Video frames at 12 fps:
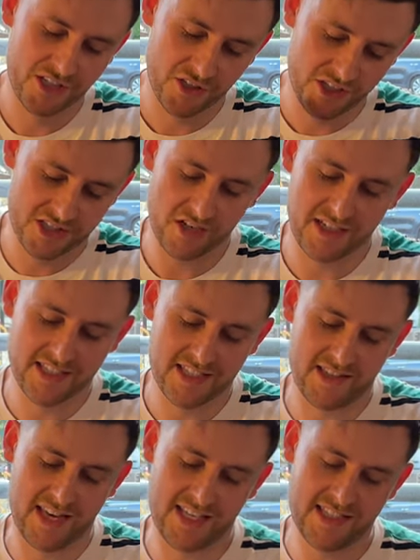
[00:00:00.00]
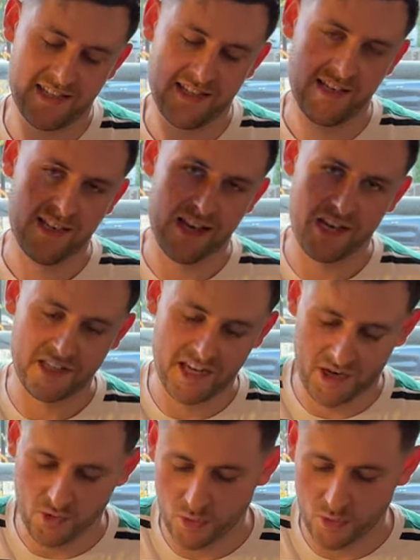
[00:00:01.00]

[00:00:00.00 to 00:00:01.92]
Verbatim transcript: Going to tuck into this, and yeah,